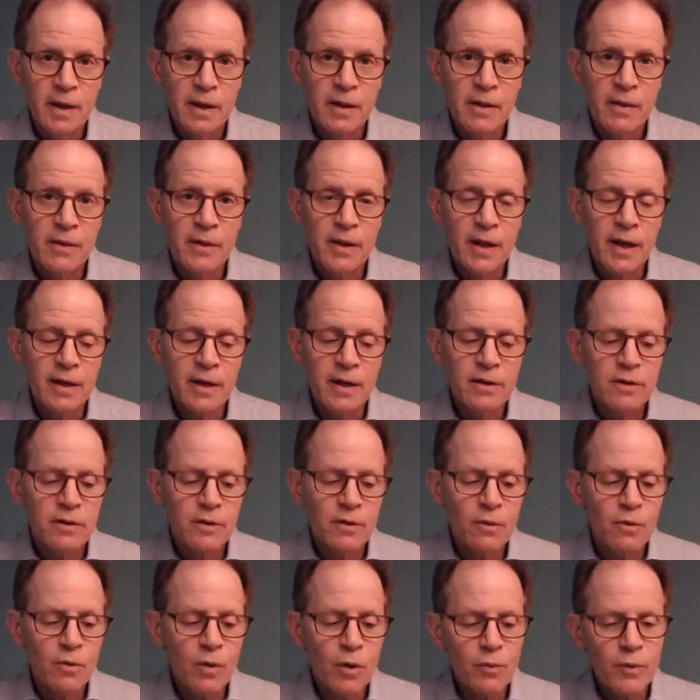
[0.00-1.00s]
That
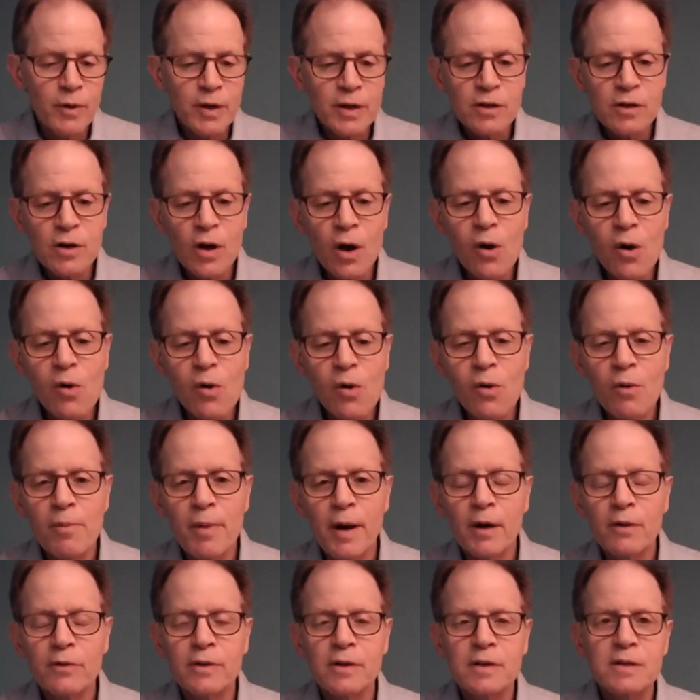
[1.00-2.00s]
what we know
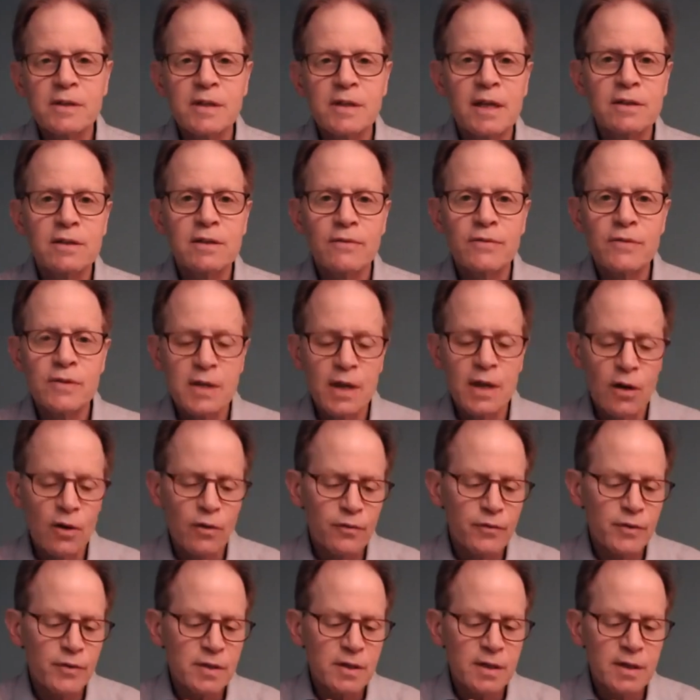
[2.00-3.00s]
about the sense of
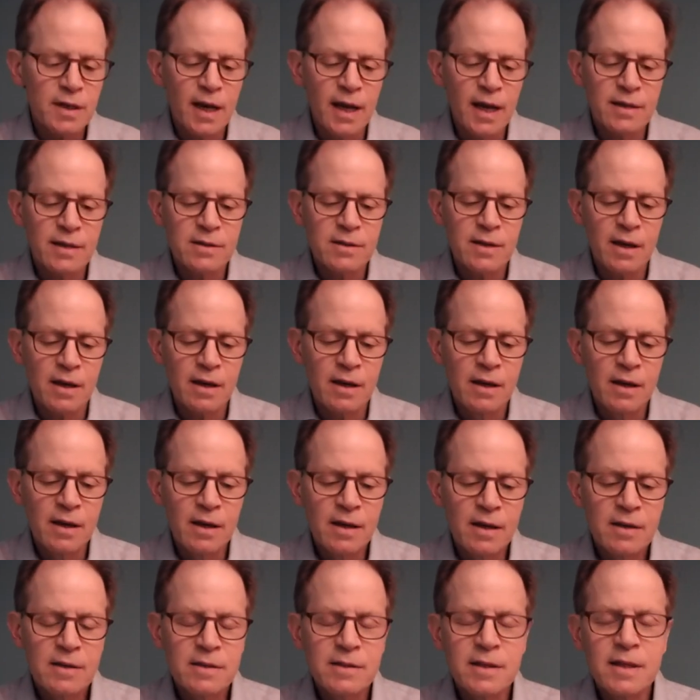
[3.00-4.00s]
self is it has a
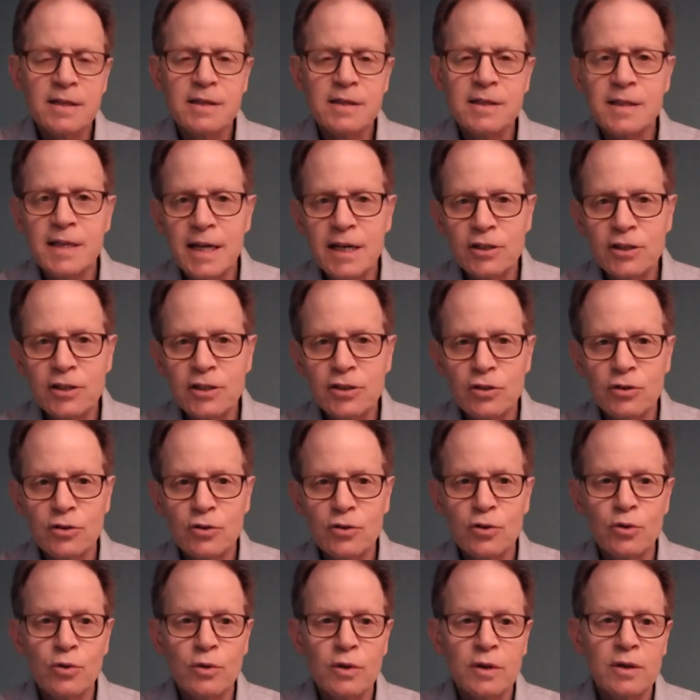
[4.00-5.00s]
sensation
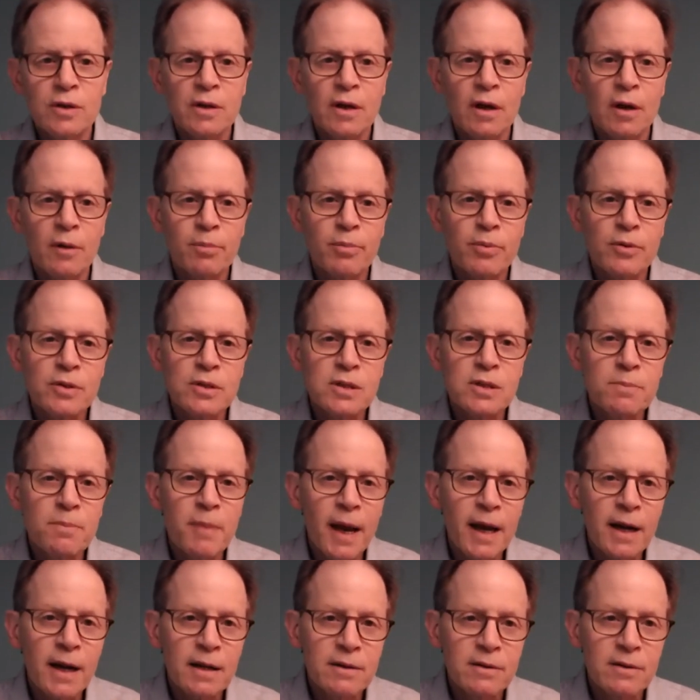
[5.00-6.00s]
to it, a
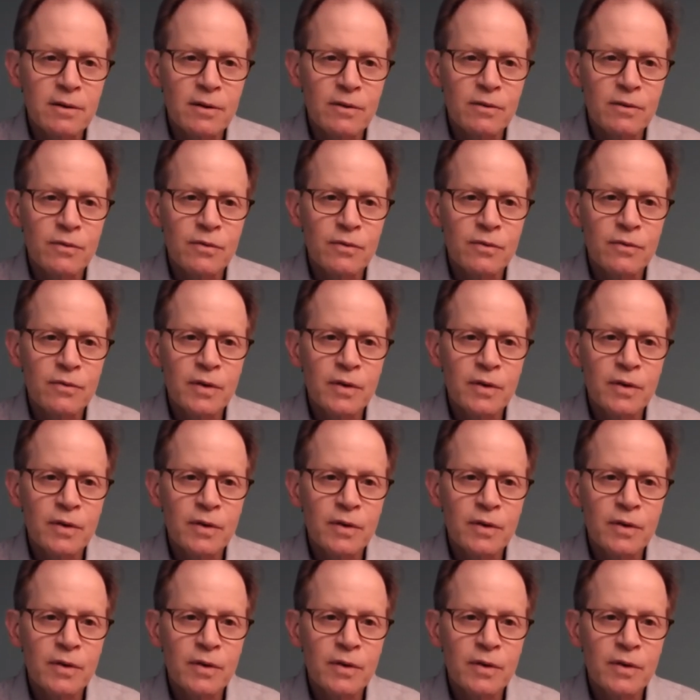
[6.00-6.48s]
perspective,